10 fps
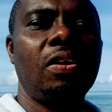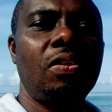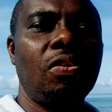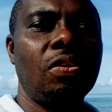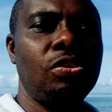
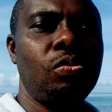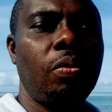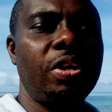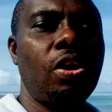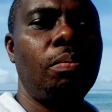or do what
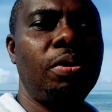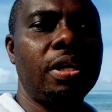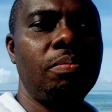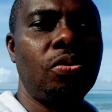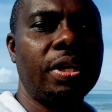we call boogie
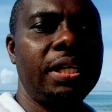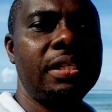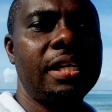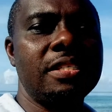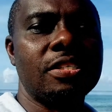boarding
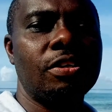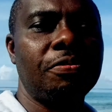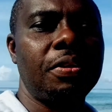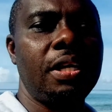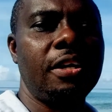and
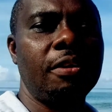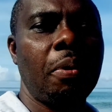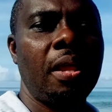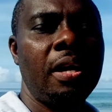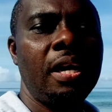surfing here.
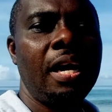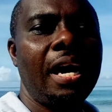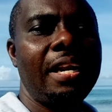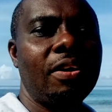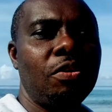
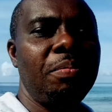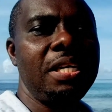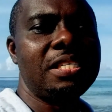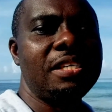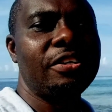And there were many
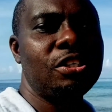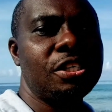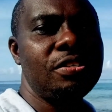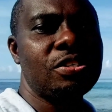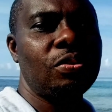sea
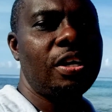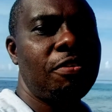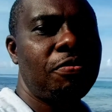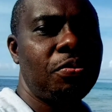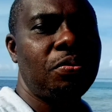urchins, so
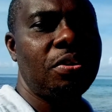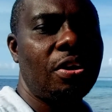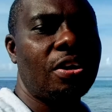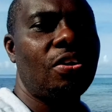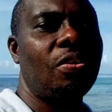if you
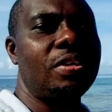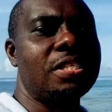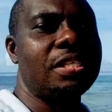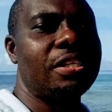got caught with a sea